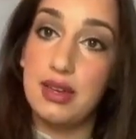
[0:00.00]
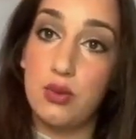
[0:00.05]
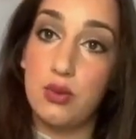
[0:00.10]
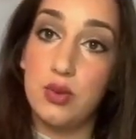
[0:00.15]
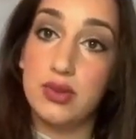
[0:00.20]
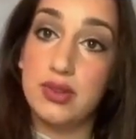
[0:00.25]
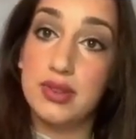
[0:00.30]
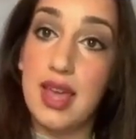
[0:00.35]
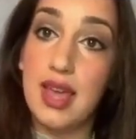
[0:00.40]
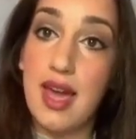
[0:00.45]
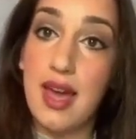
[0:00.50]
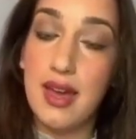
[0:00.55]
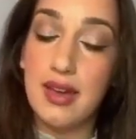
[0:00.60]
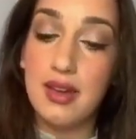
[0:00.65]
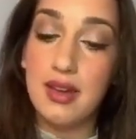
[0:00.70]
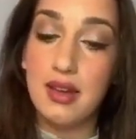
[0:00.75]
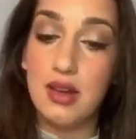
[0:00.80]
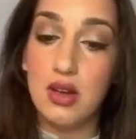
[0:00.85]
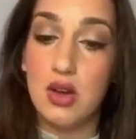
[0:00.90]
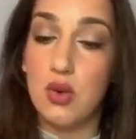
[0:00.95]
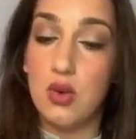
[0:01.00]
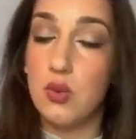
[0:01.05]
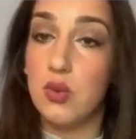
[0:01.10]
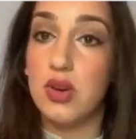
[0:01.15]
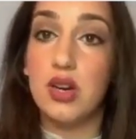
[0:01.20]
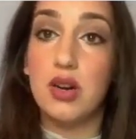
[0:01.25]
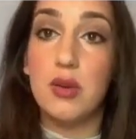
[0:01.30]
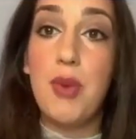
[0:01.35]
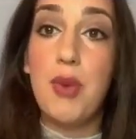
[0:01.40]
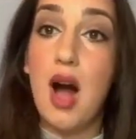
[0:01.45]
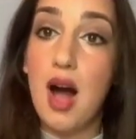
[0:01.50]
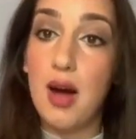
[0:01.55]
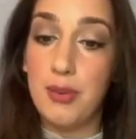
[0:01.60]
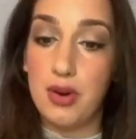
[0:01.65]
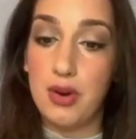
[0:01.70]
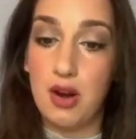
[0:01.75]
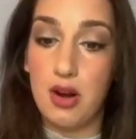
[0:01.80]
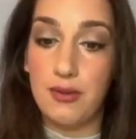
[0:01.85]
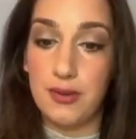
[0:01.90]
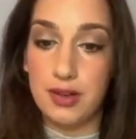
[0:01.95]
equals K, we're going to
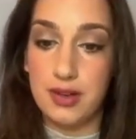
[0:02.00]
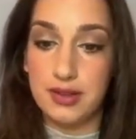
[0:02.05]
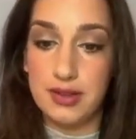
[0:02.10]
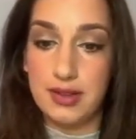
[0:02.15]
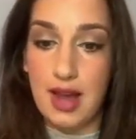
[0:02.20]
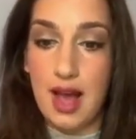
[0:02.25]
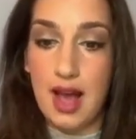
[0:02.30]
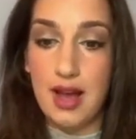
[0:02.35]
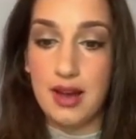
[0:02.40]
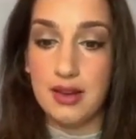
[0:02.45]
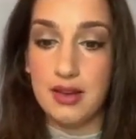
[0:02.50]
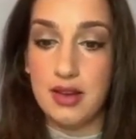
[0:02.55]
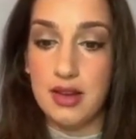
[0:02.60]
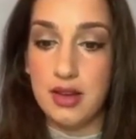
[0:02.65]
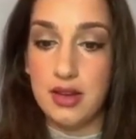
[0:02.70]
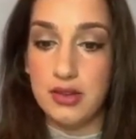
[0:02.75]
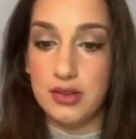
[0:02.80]
pop it off our stack.